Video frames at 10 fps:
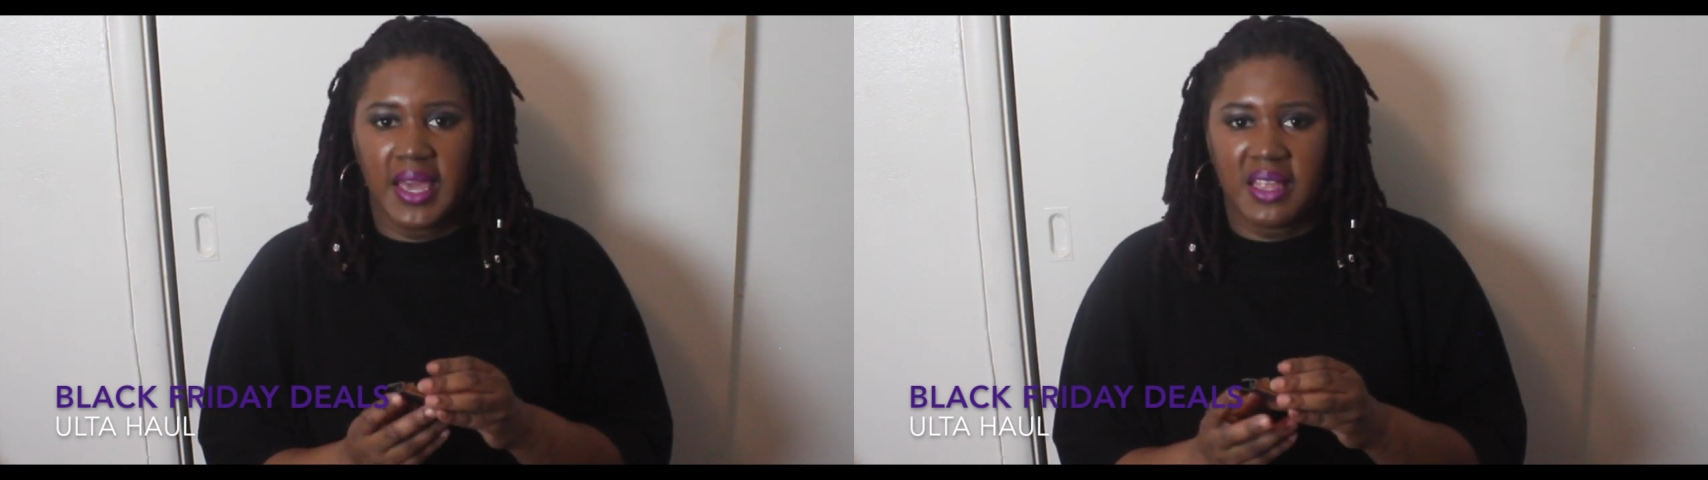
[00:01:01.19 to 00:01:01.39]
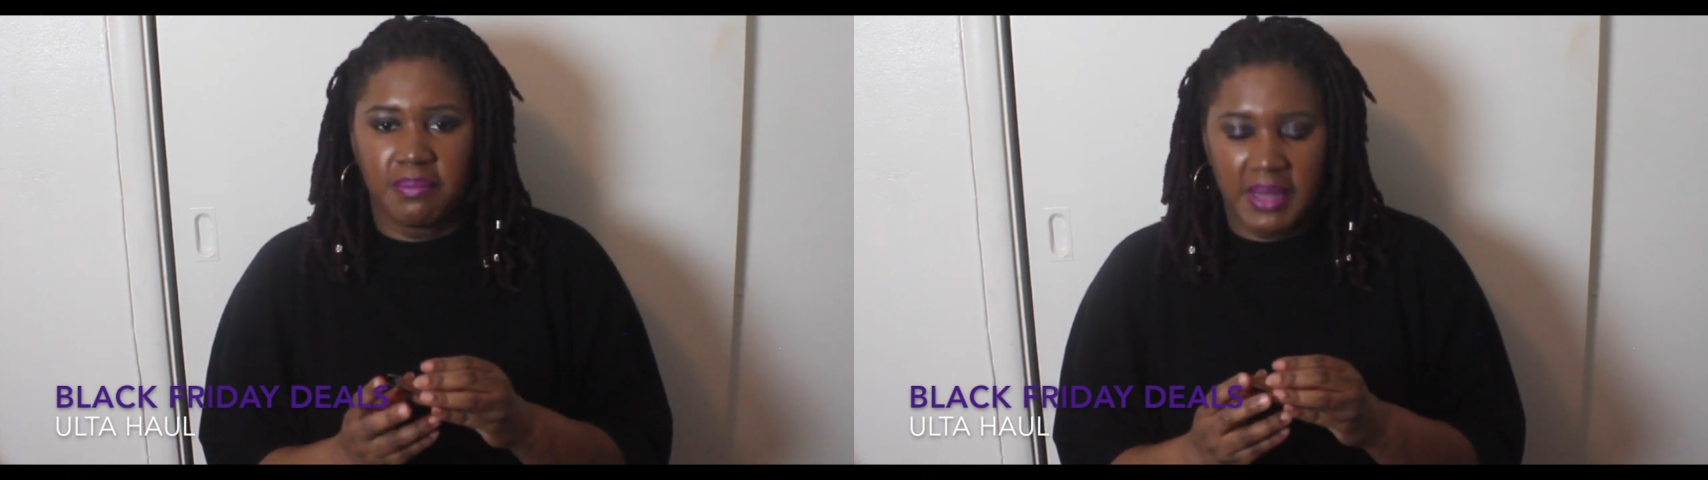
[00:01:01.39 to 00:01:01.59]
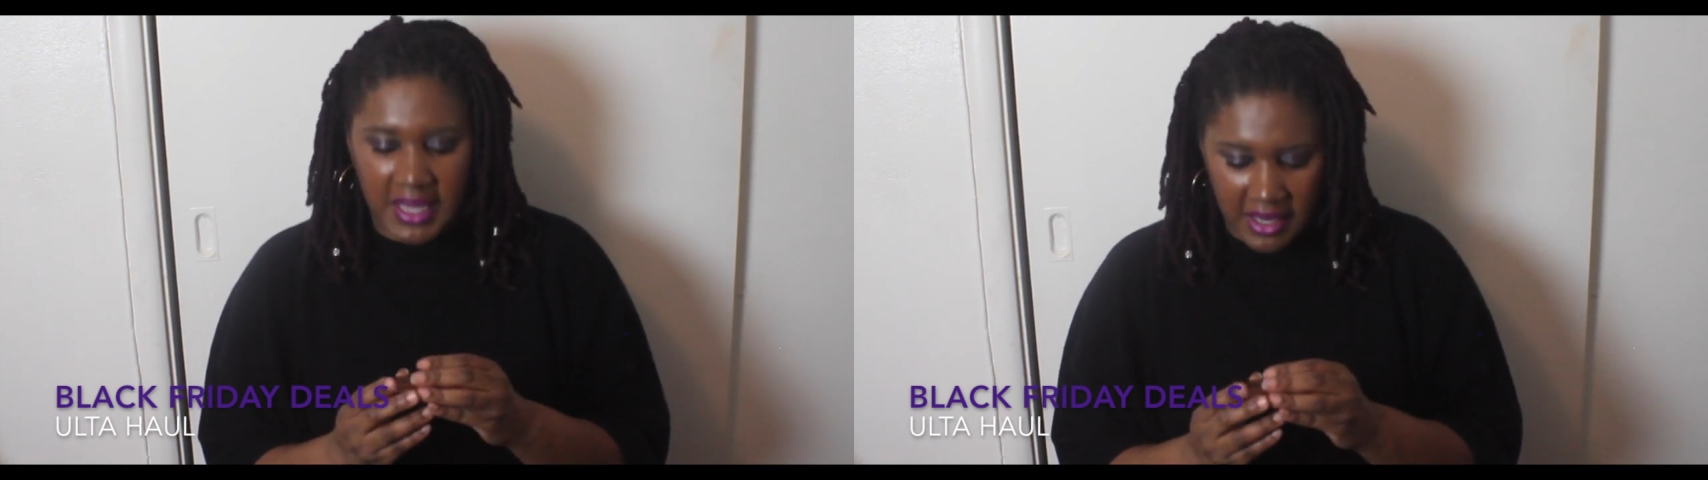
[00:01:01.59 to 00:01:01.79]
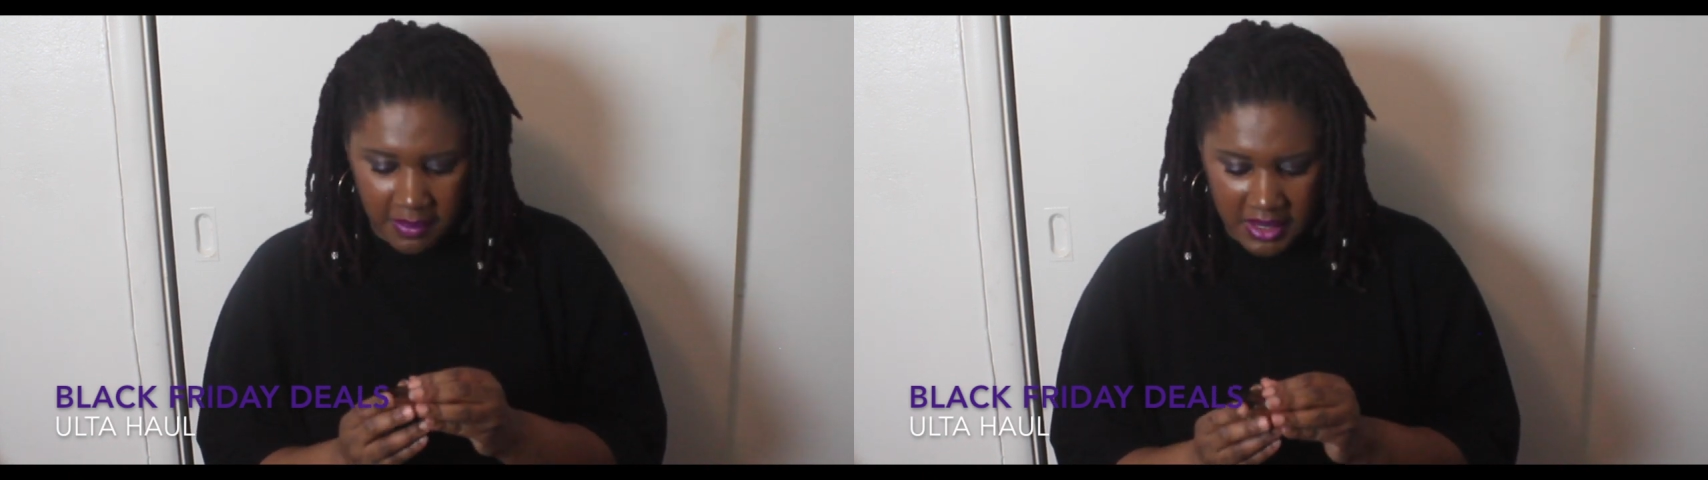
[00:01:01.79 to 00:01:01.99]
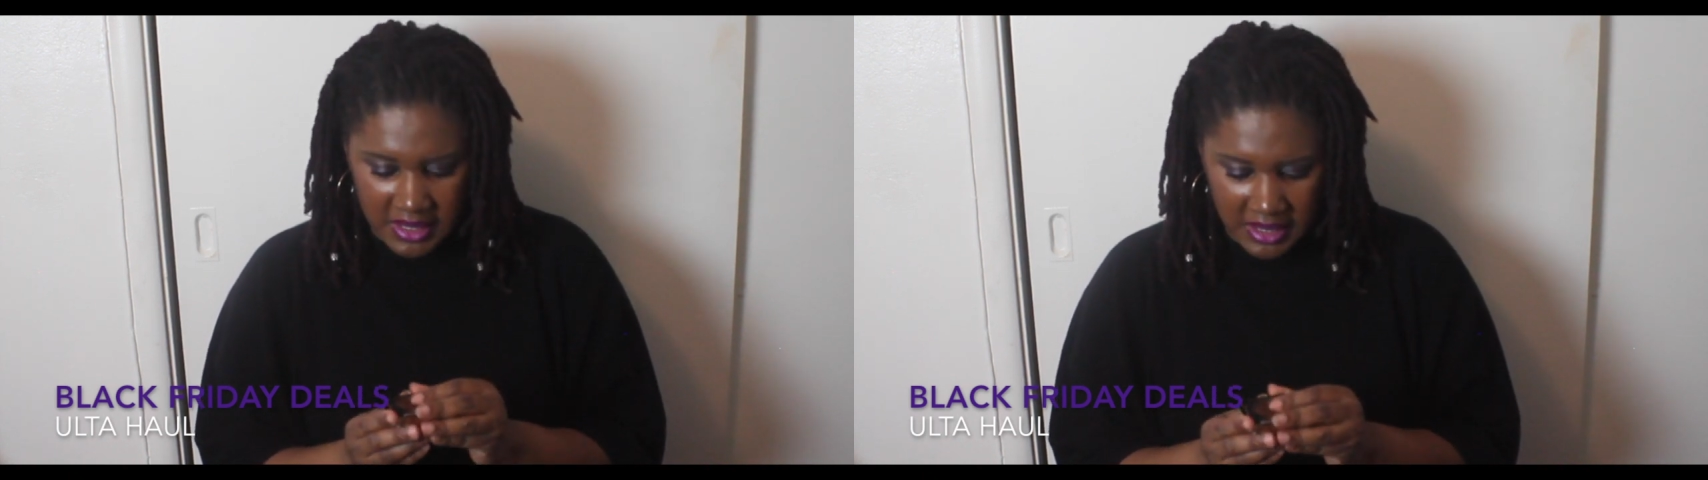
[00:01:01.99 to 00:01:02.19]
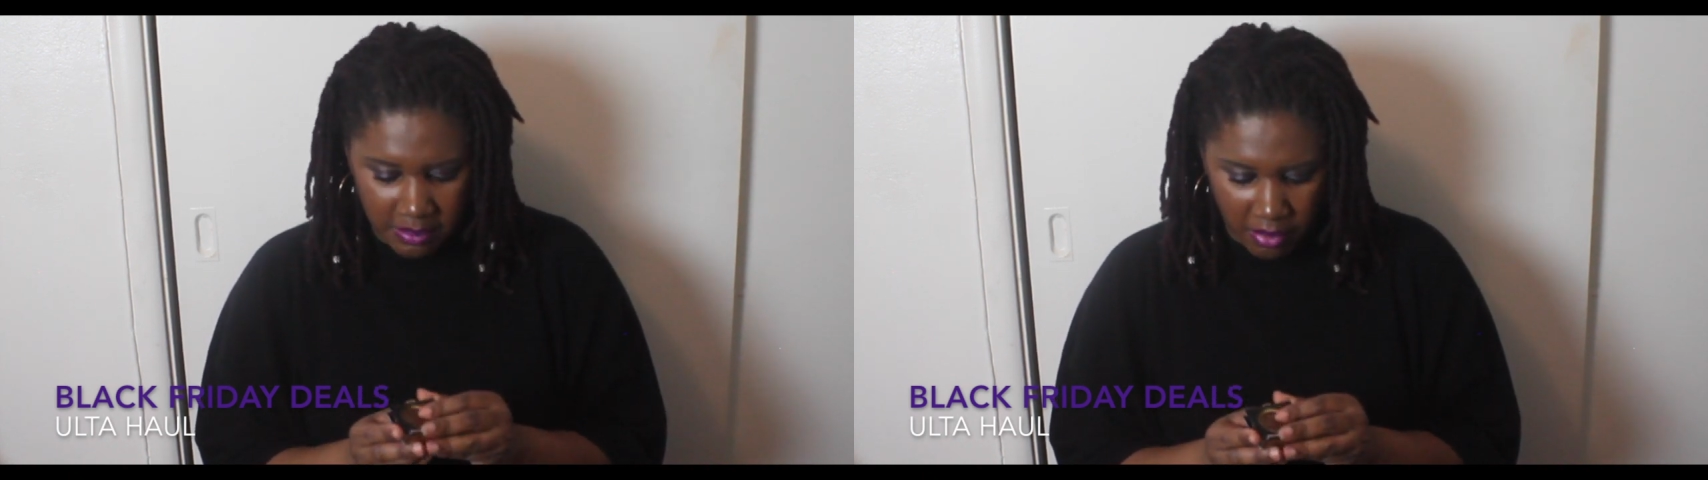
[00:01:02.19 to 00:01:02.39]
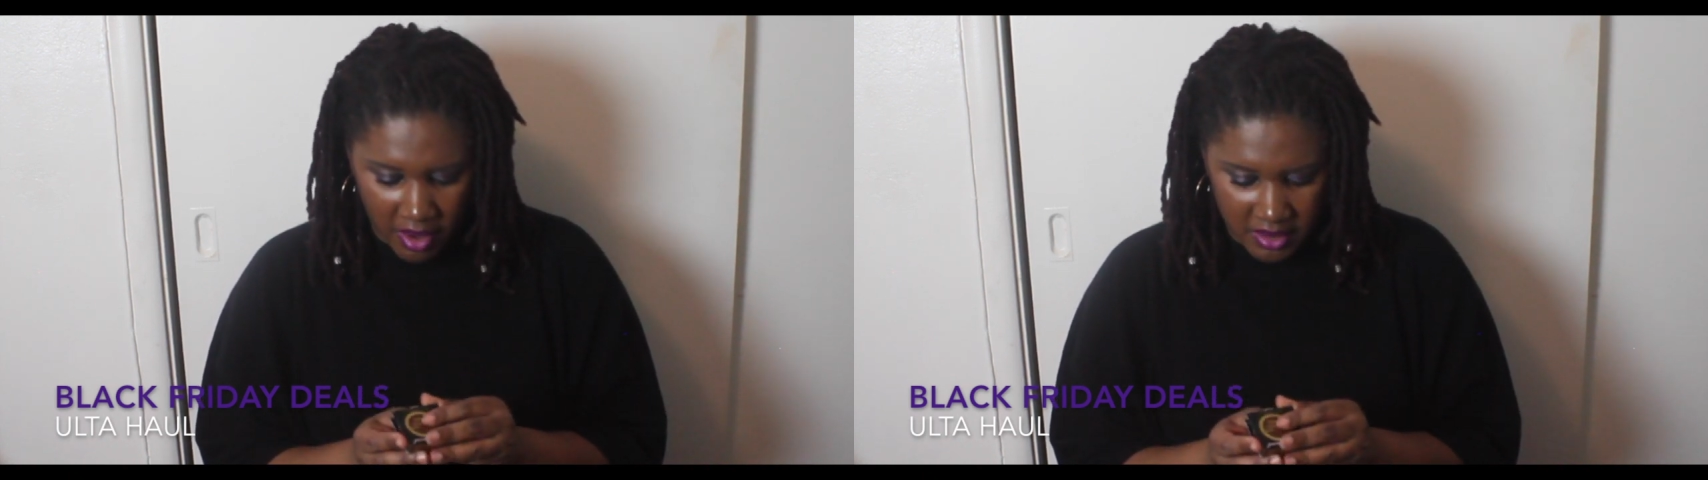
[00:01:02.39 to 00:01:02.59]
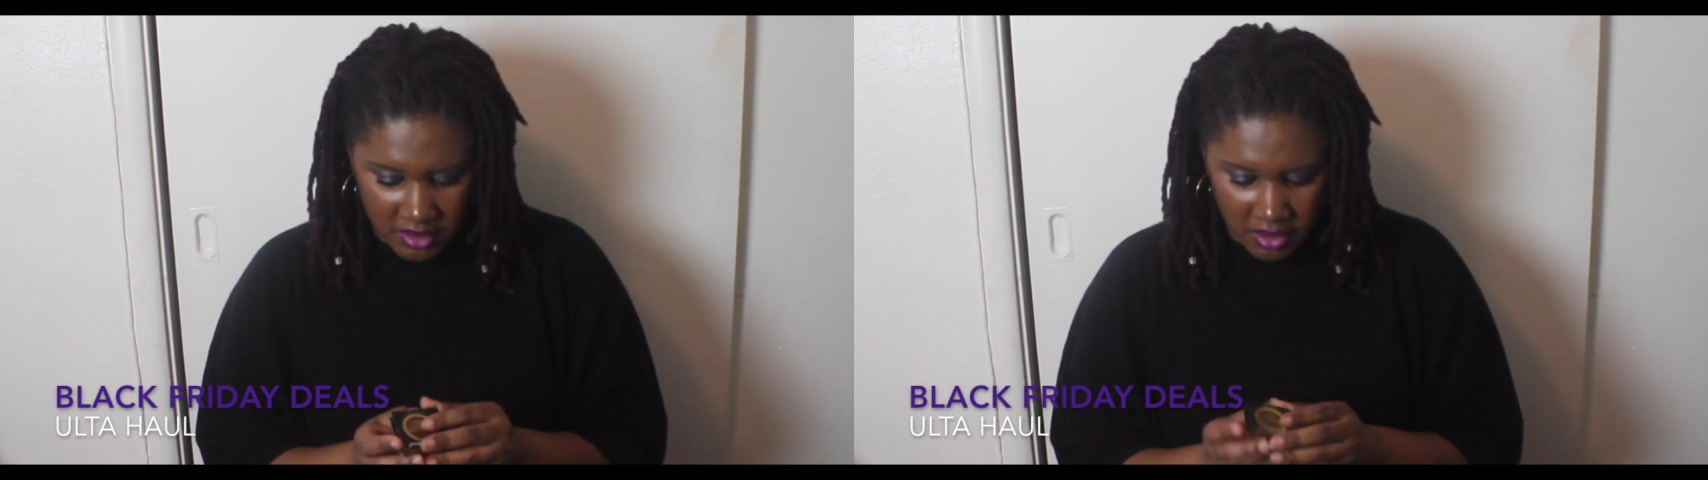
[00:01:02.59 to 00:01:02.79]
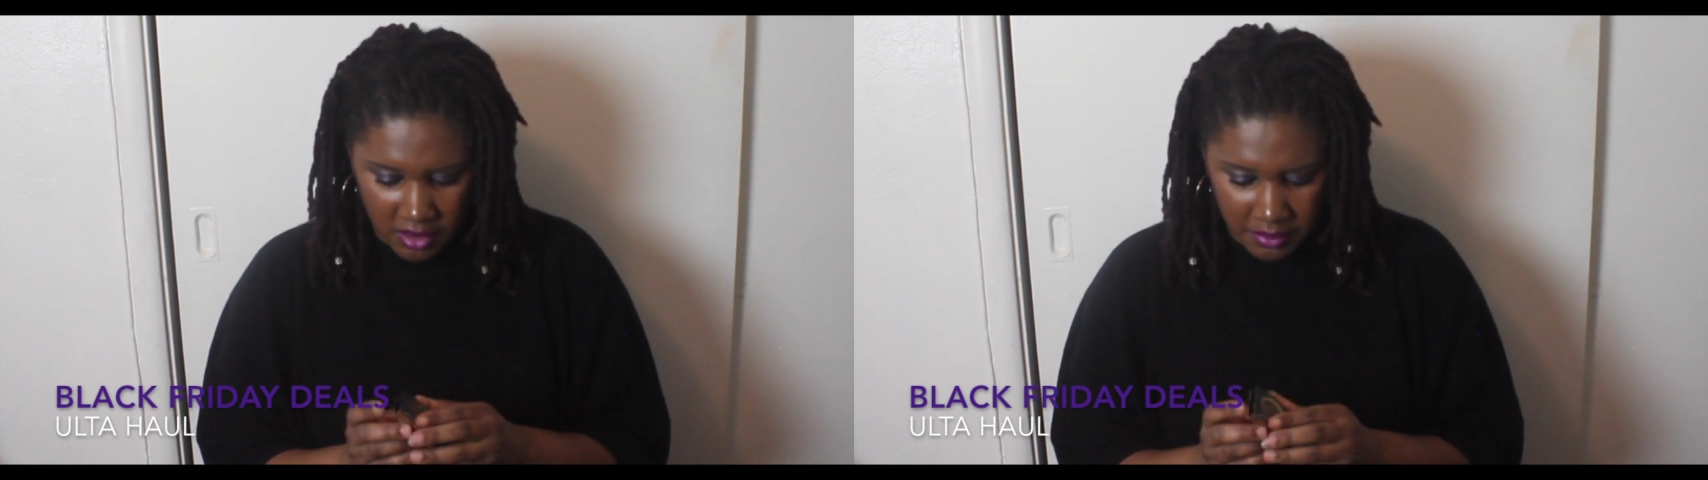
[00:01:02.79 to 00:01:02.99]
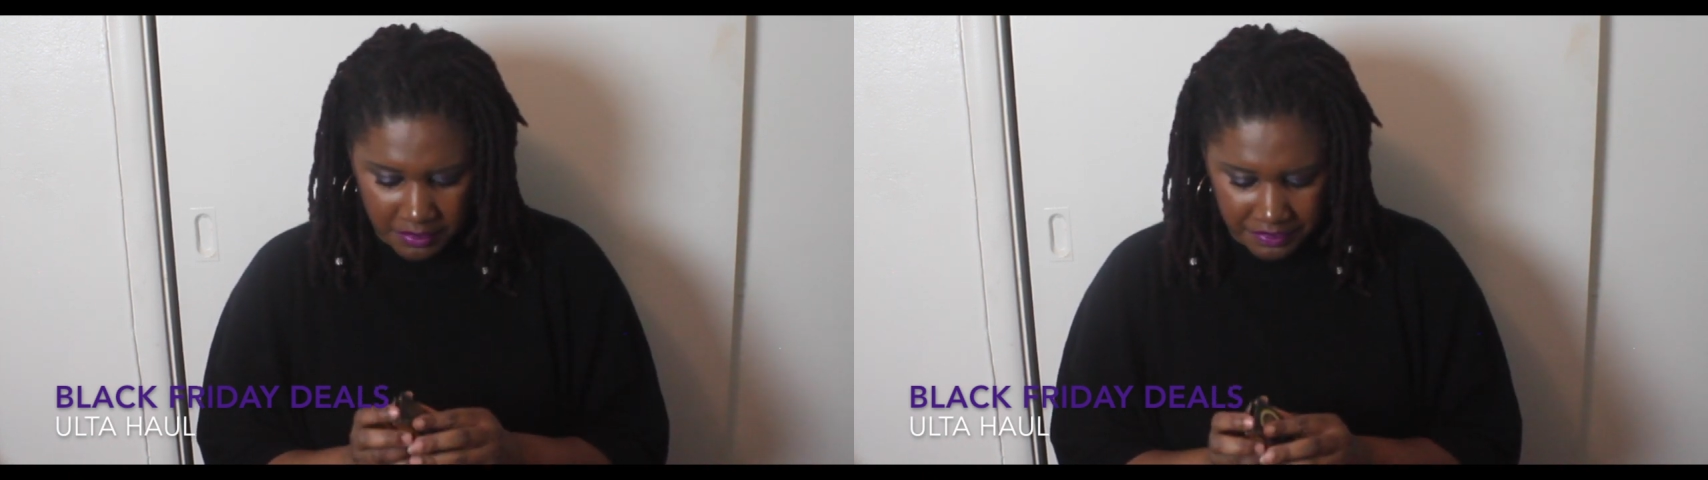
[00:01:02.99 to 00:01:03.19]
in medium and deep bronzer.